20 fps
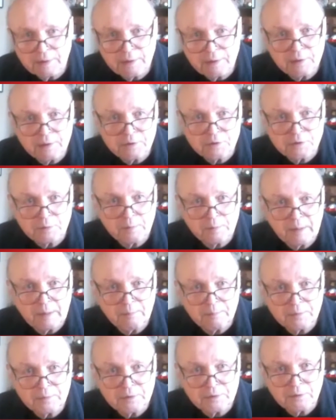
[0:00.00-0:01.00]
it is
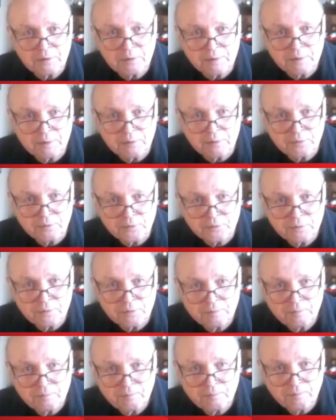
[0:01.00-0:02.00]
about materials.
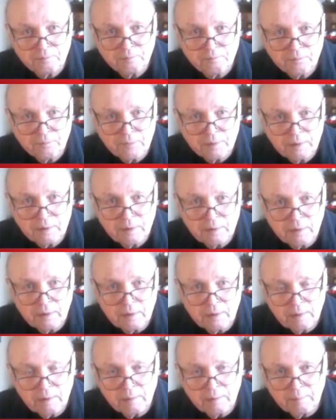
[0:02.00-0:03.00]

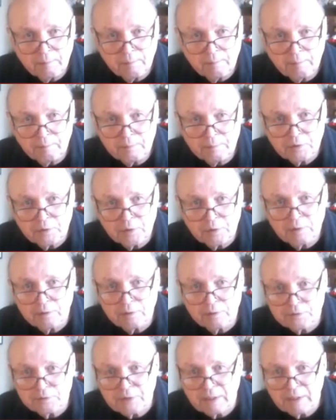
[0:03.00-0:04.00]

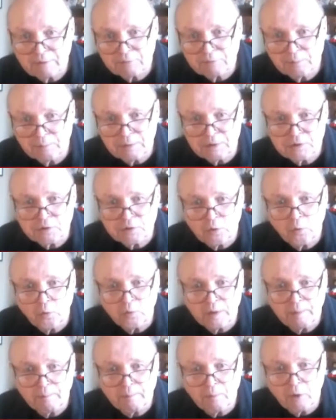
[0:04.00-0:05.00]
Materials have to be sold
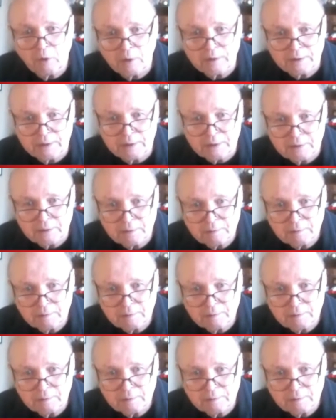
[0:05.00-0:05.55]
at market.